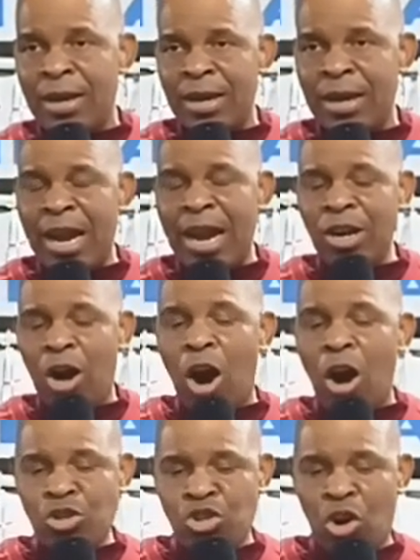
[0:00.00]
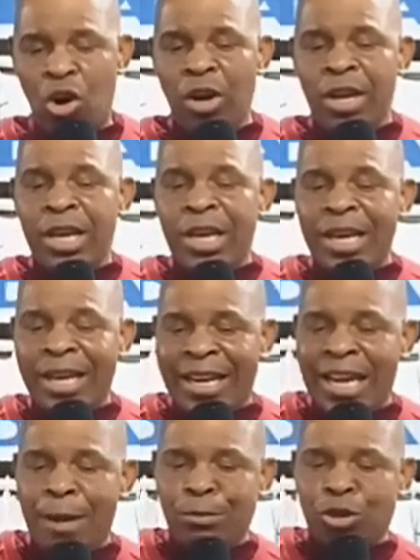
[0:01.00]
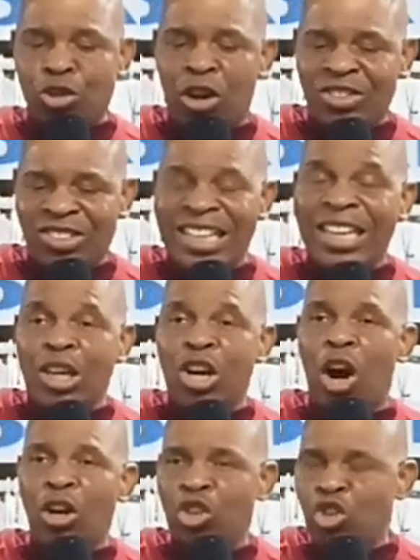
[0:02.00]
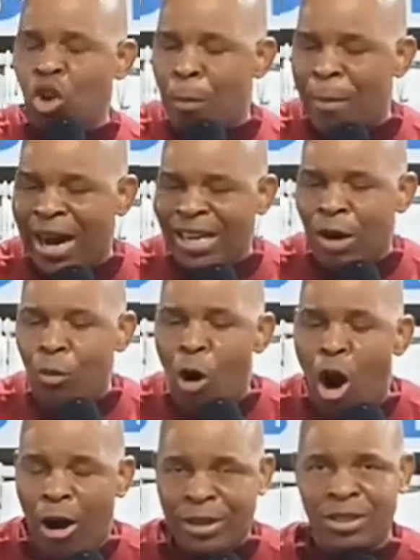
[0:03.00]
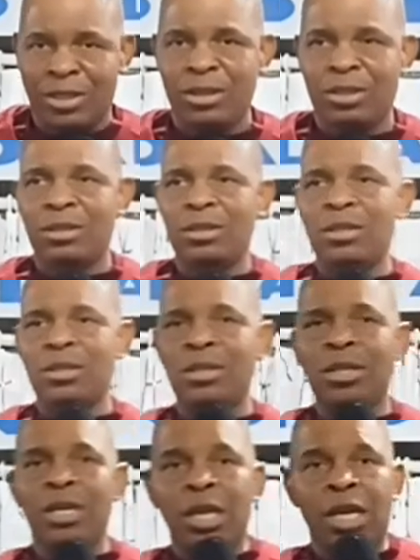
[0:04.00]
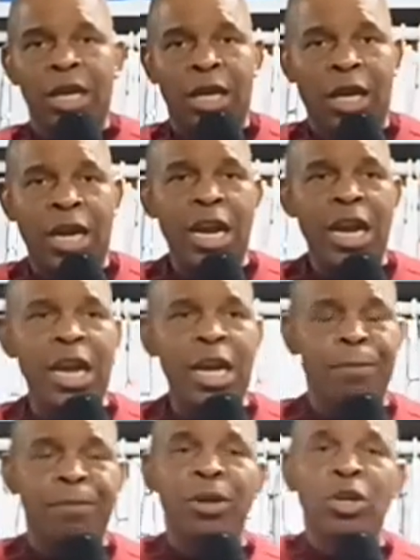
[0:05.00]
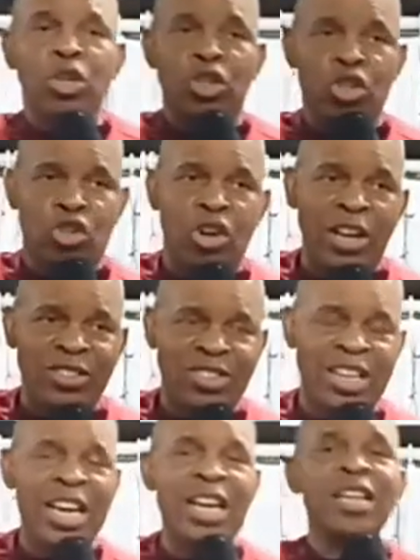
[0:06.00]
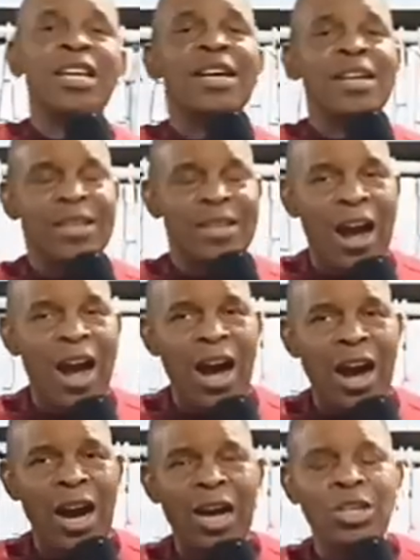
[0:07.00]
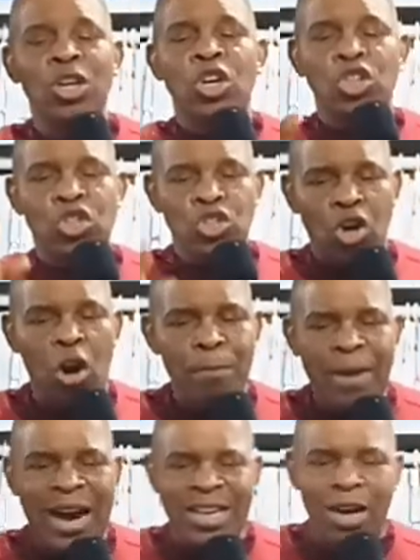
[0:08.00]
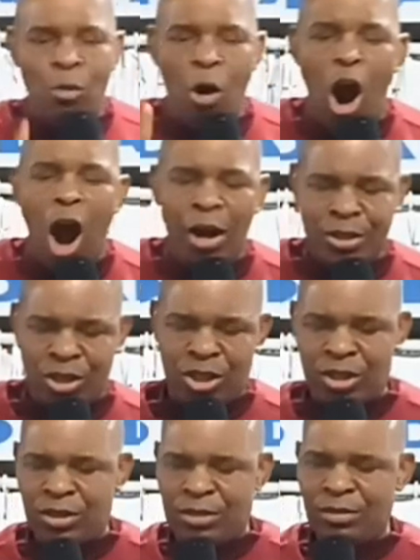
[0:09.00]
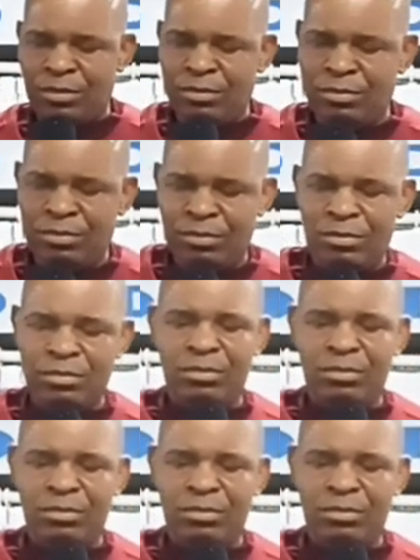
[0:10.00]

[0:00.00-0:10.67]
And also, keep trusting God no matter what. Keep trusting God no matter what. Amen.